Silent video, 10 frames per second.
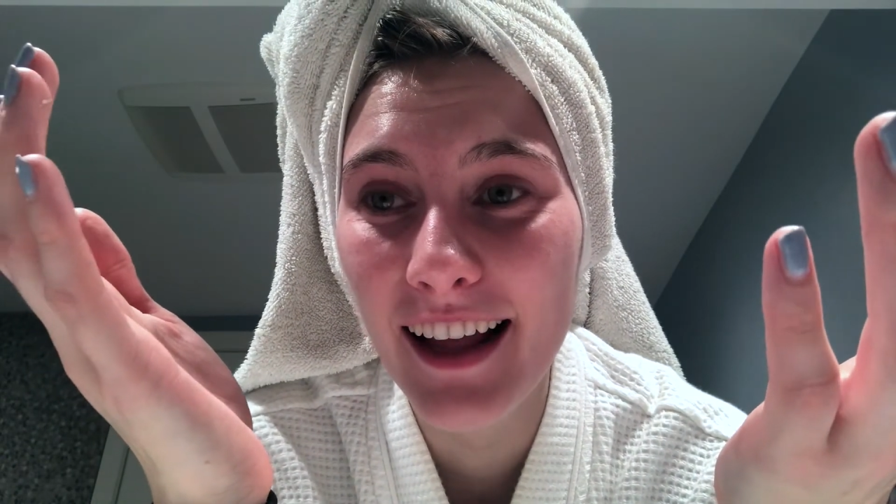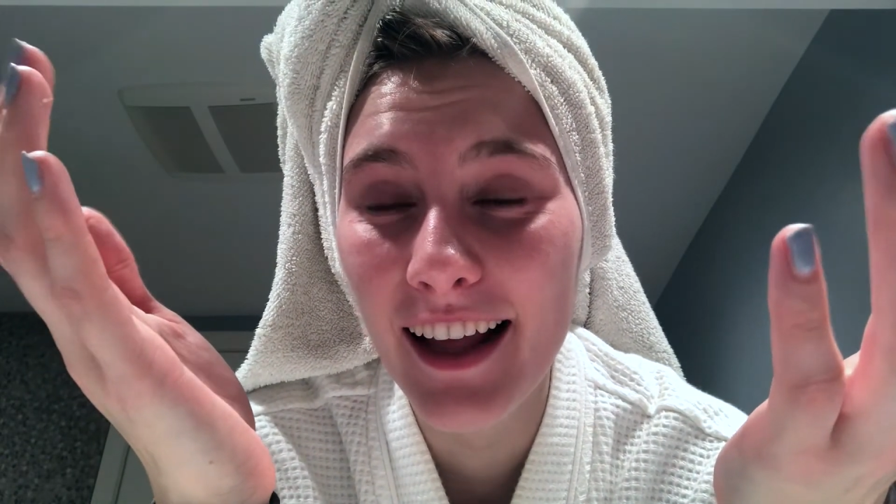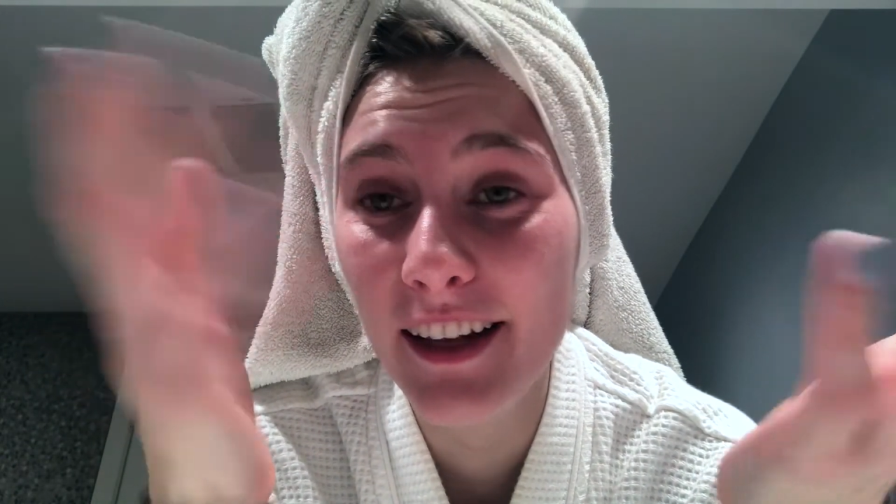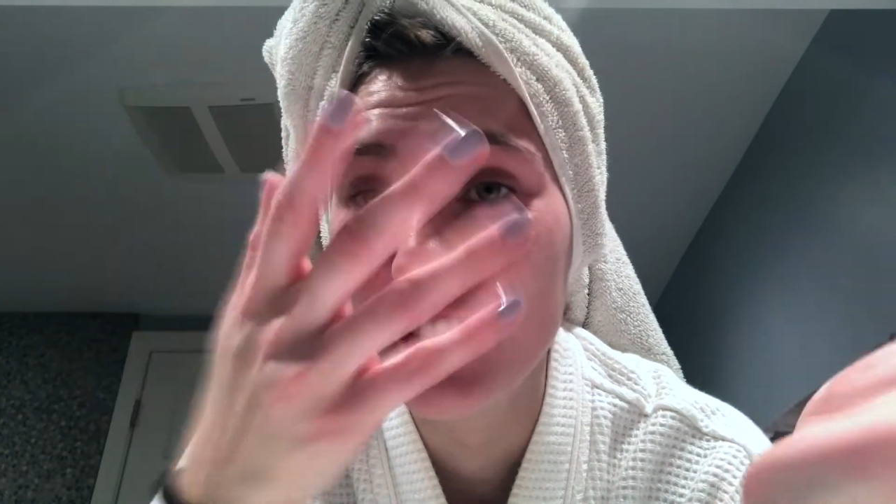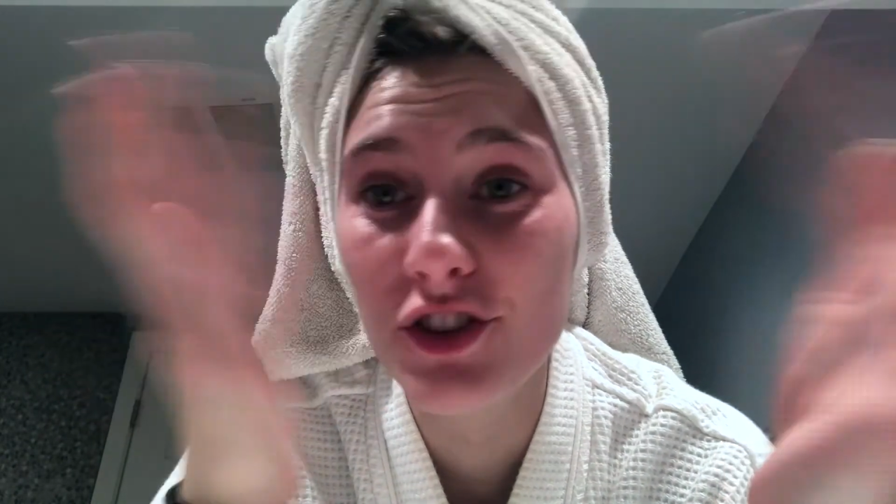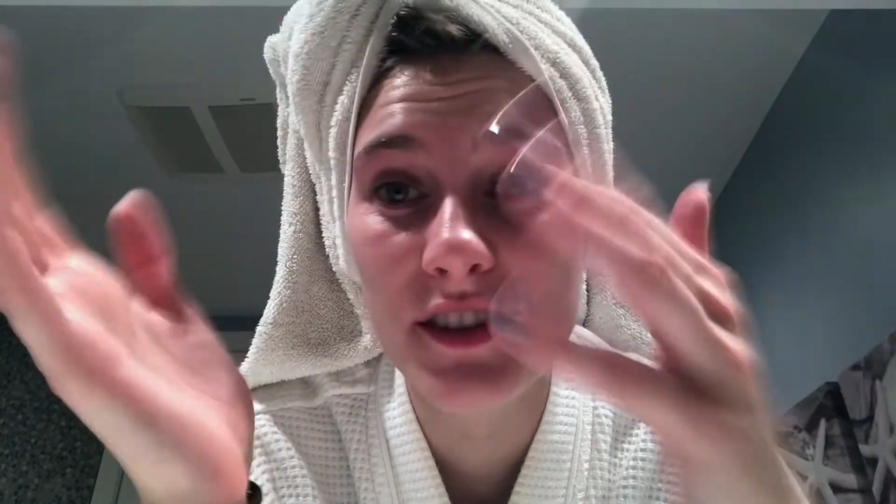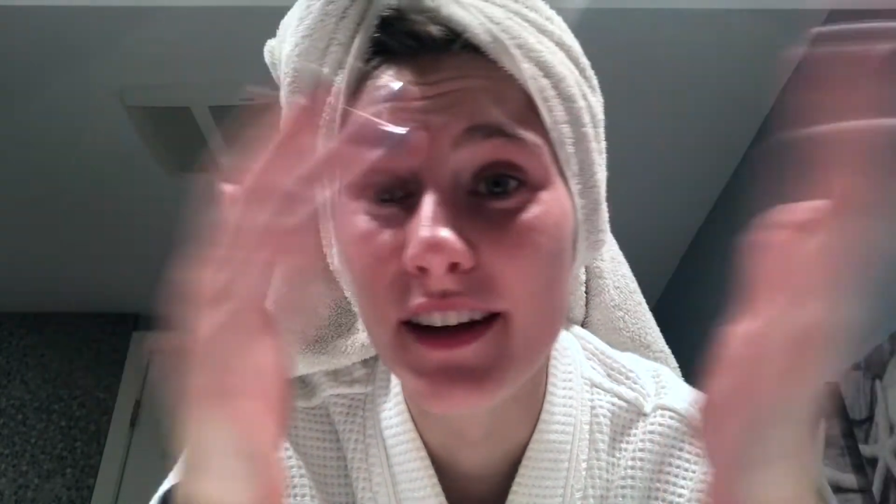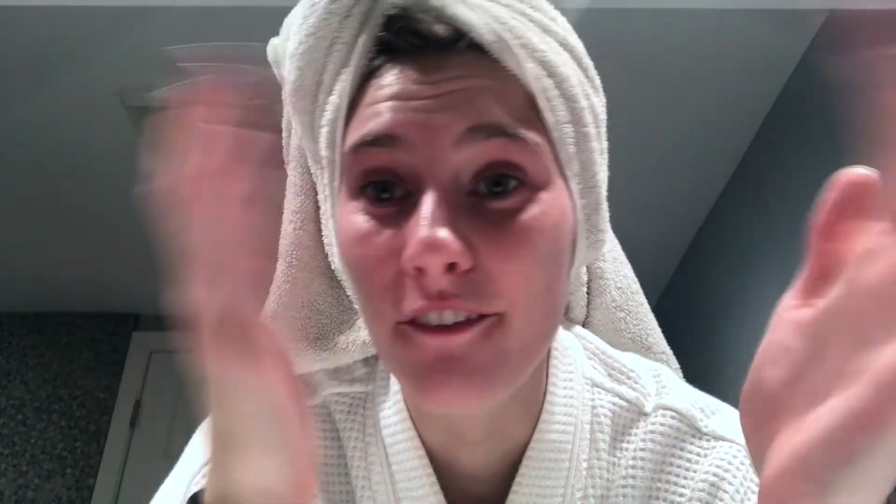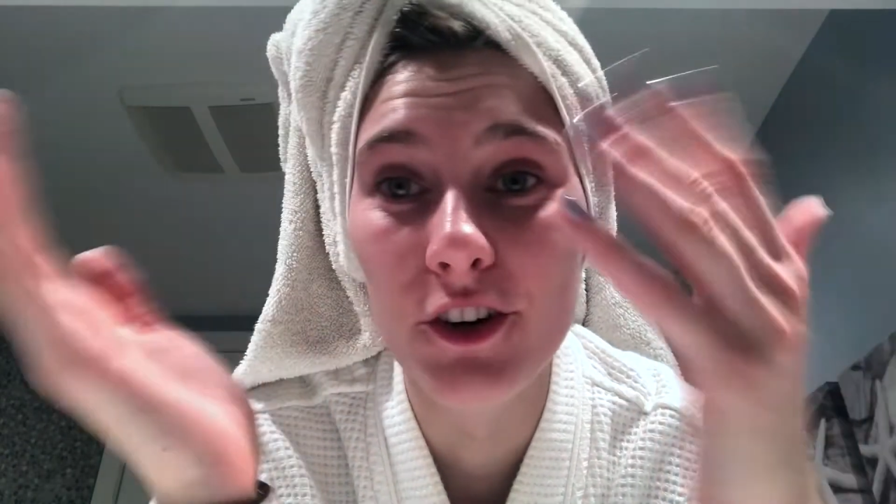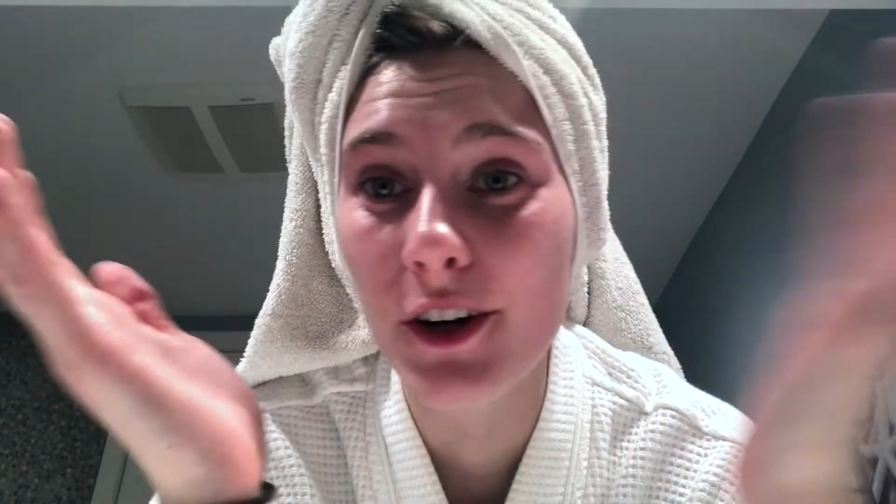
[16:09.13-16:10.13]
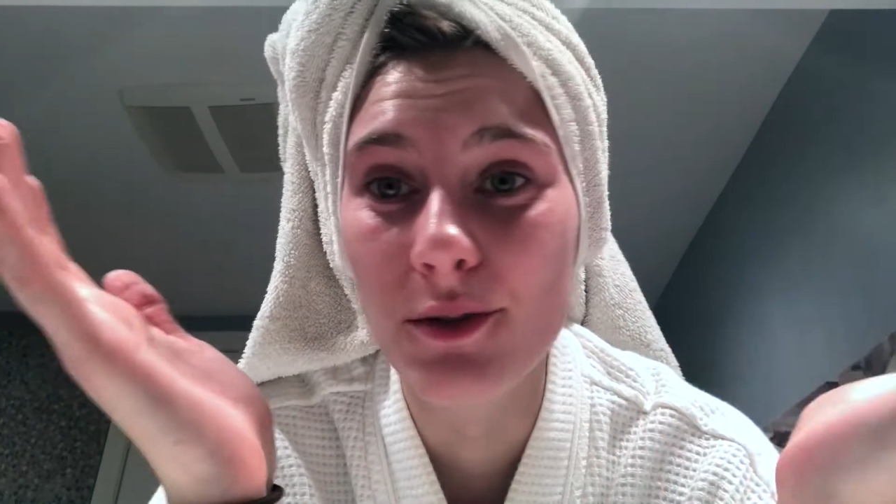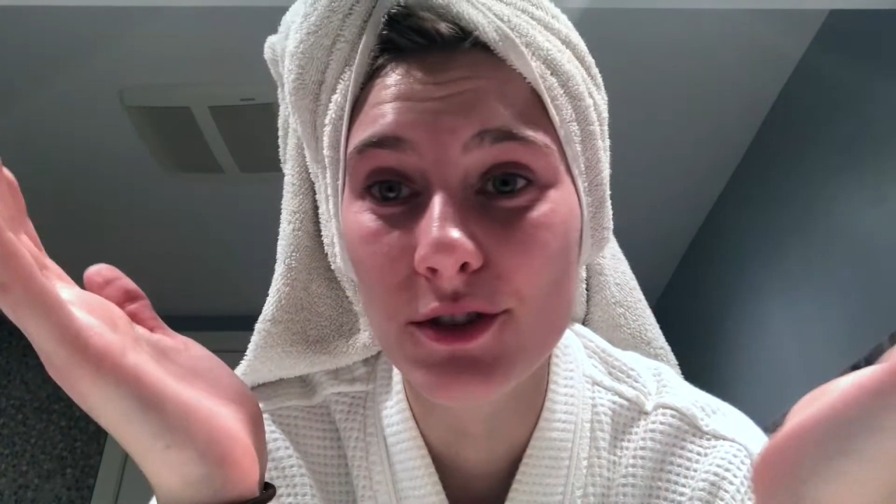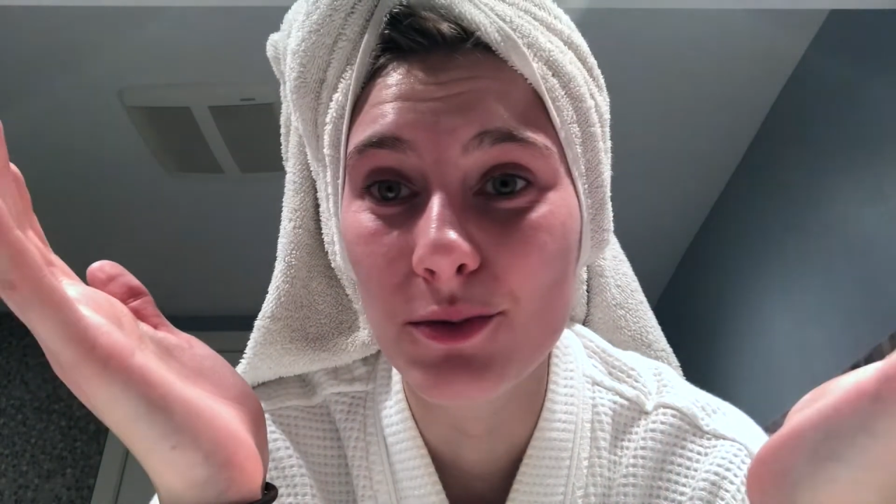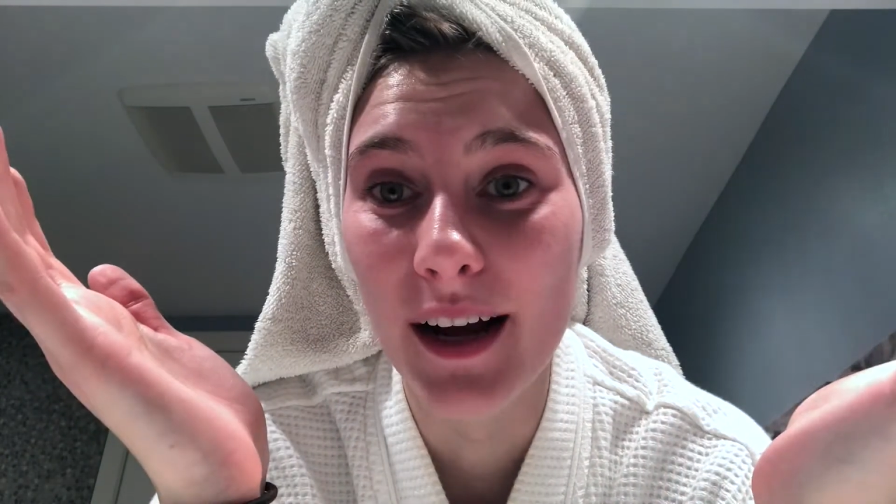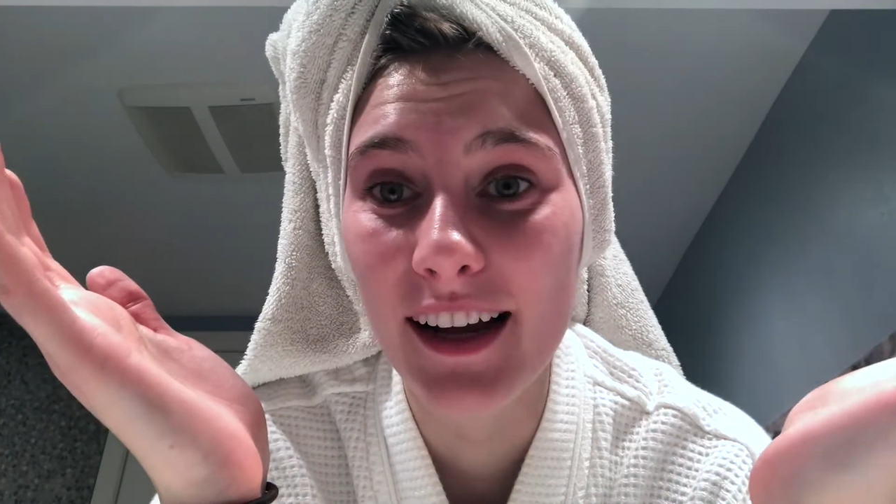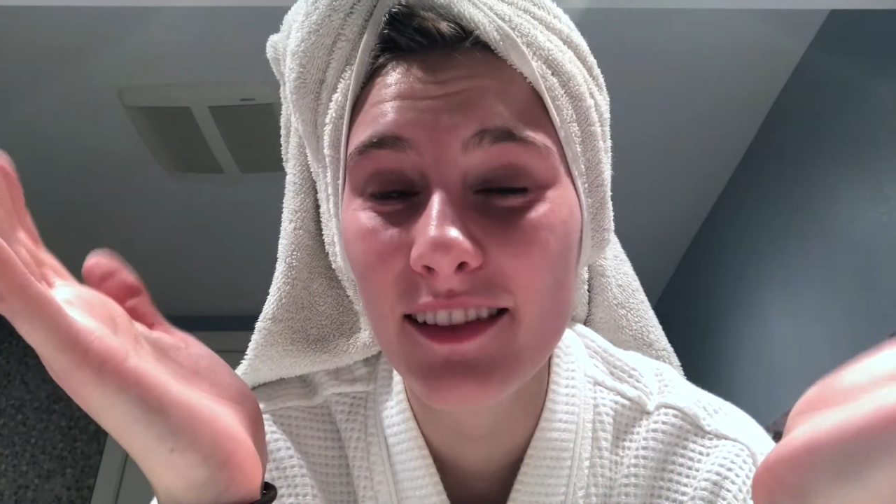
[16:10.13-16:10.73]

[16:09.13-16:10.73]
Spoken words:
and it just never goes away.